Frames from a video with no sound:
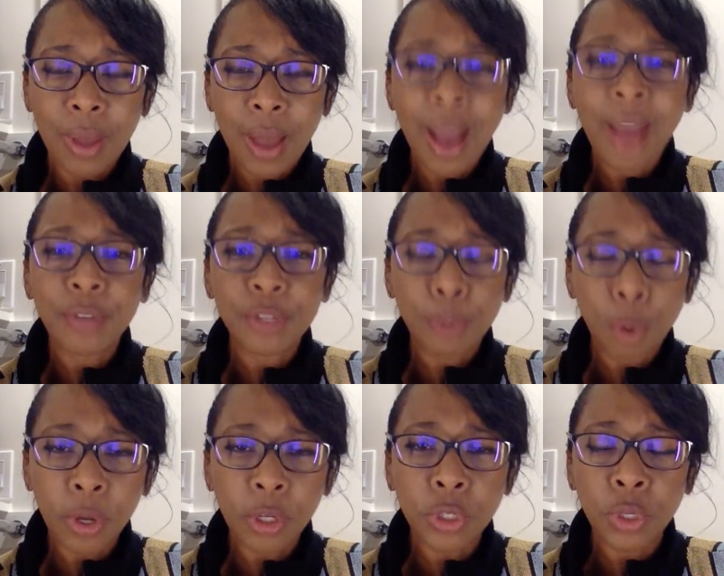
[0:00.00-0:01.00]
I have
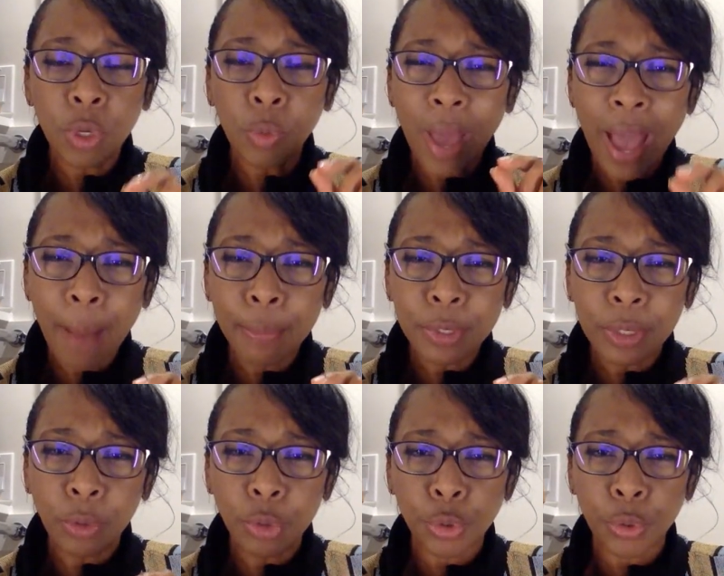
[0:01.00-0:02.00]
spoken to you
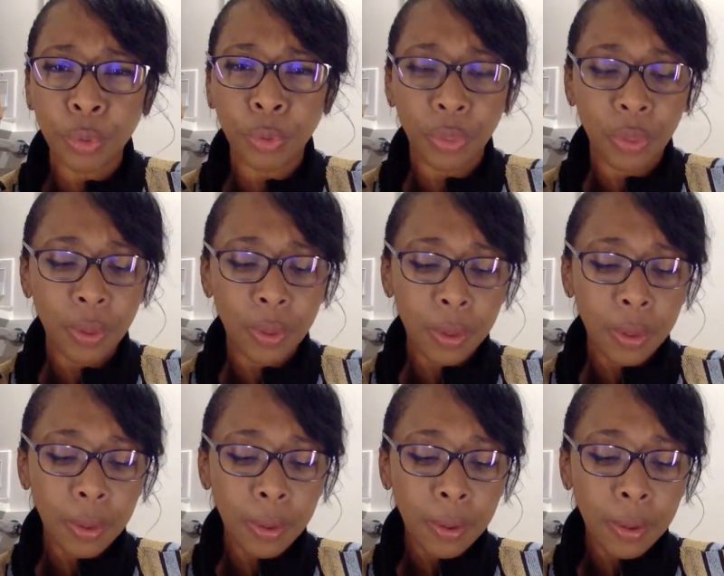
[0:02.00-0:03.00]
absolute truth
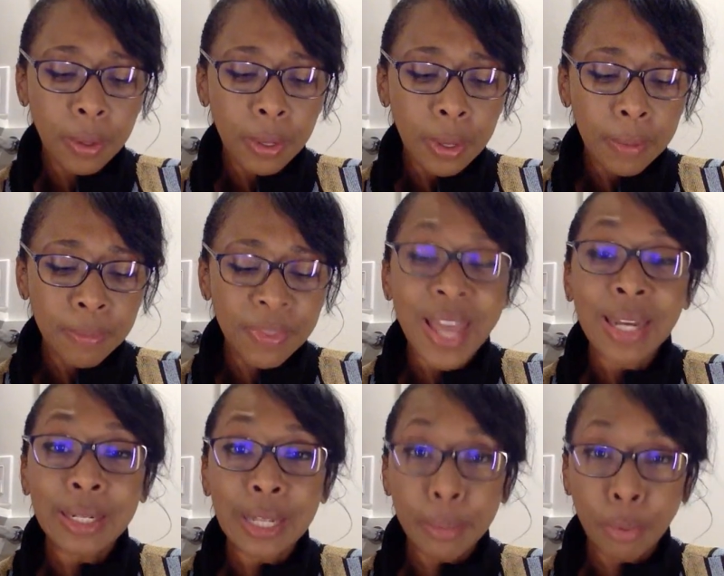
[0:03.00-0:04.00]
that
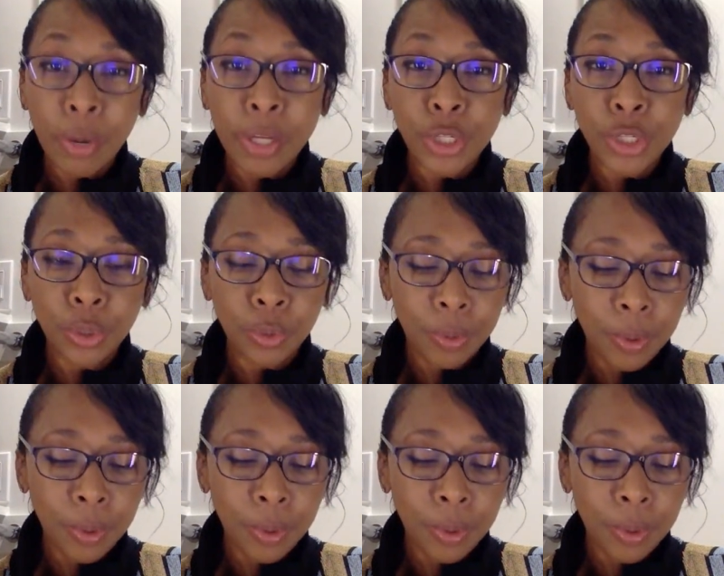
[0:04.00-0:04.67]
liberates you.